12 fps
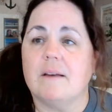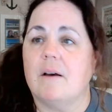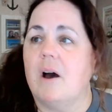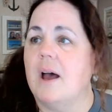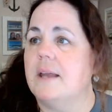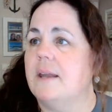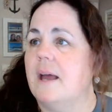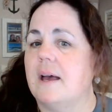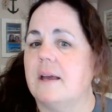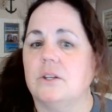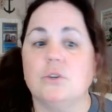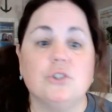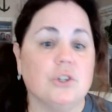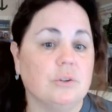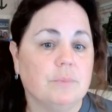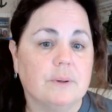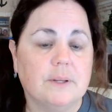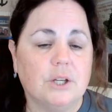on
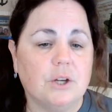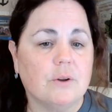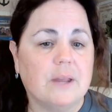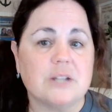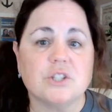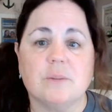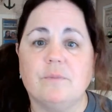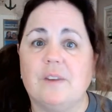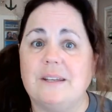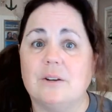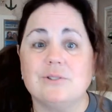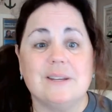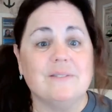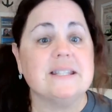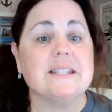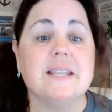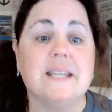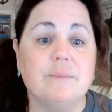YouTube, you know, catch some videos, even
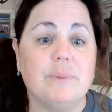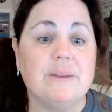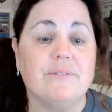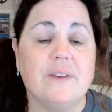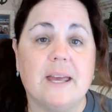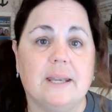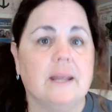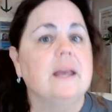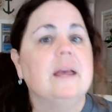sit and be fit.